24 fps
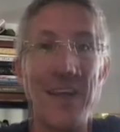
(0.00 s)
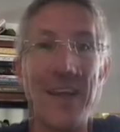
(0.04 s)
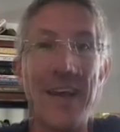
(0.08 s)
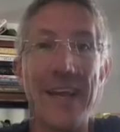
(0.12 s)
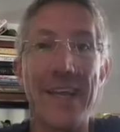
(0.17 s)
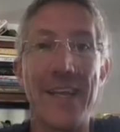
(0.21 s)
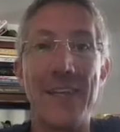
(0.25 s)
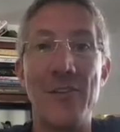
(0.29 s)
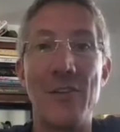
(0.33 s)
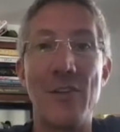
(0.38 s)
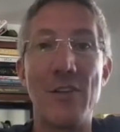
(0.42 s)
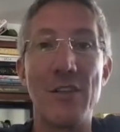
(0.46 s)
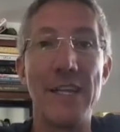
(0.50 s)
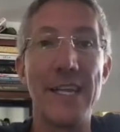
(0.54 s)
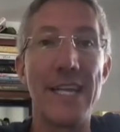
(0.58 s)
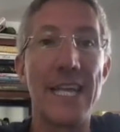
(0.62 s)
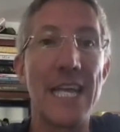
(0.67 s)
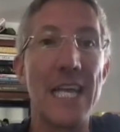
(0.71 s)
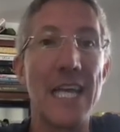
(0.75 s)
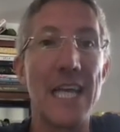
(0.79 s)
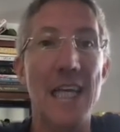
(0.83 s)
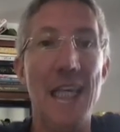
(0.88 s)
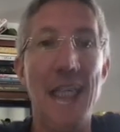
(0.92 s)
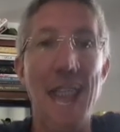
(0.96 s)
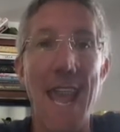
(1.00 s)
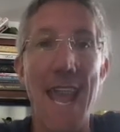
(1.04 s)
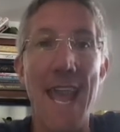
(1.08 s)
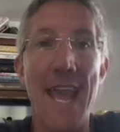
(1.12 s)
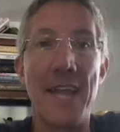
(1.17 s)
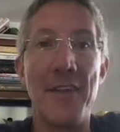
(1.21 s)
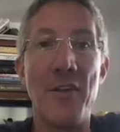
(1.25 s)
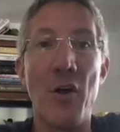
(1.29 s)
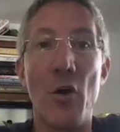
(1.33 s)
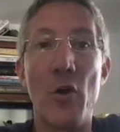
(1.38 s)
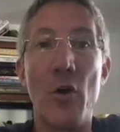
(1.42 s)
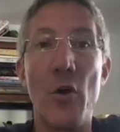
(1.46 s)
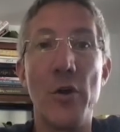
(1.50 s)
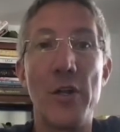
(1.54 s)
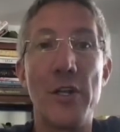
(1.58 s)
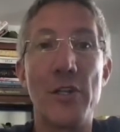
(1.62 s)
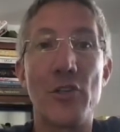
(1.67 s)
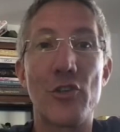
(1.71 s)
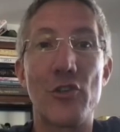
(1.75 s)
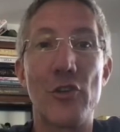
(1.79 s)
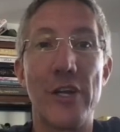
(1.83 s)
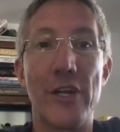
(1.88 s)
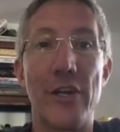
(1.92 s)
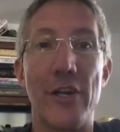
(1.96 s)
I can click it, and I'll go to
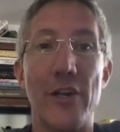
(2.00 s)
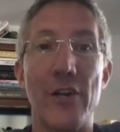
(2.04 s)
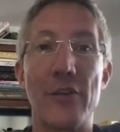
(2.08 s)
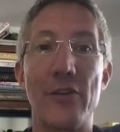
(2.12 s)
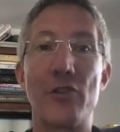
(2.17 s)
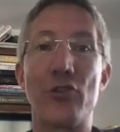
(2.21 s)
trigger.